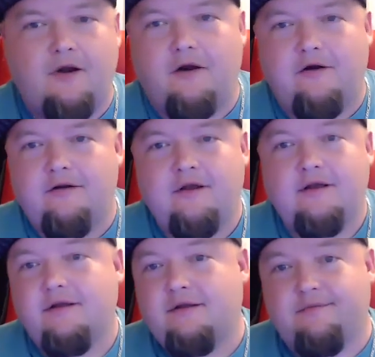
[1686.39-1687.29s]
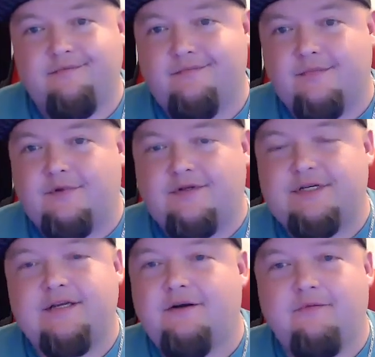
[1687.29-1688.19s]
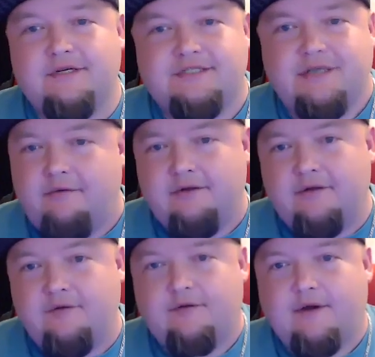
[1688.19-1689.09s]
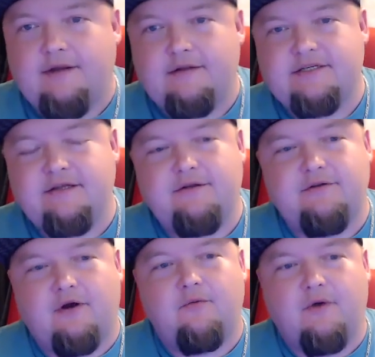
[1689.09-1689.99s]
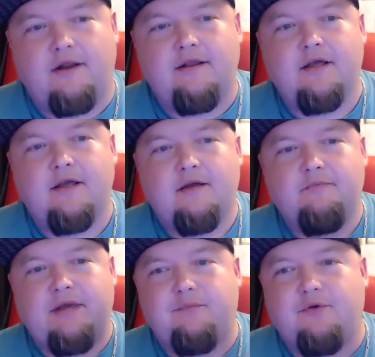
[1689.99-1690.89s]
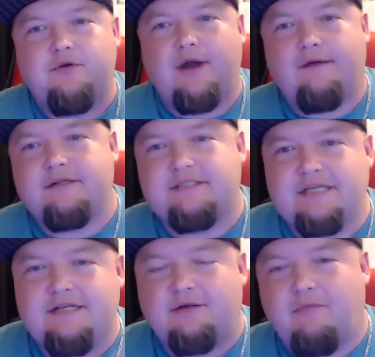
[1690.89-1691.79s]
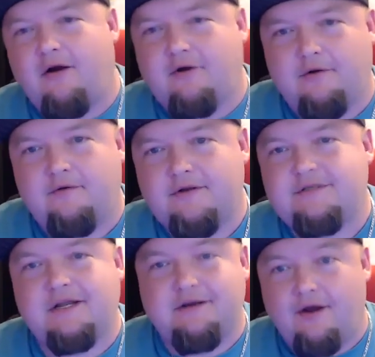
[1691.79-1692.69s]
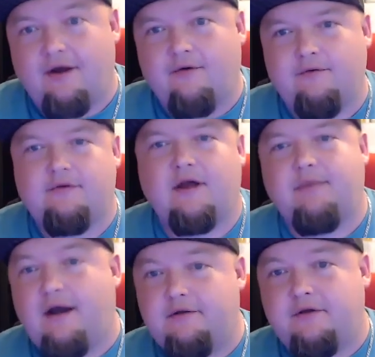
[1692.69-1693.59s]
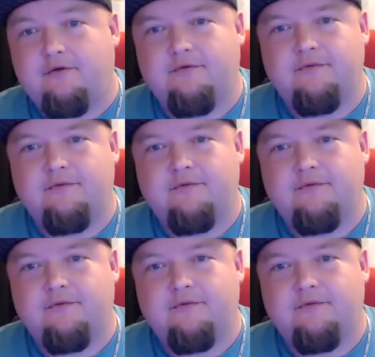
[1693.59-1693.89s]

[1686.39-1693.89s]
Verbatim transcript: are shit you don't want to share with anyone, right? Shit you don't want people you have to see tomorrow to know about you.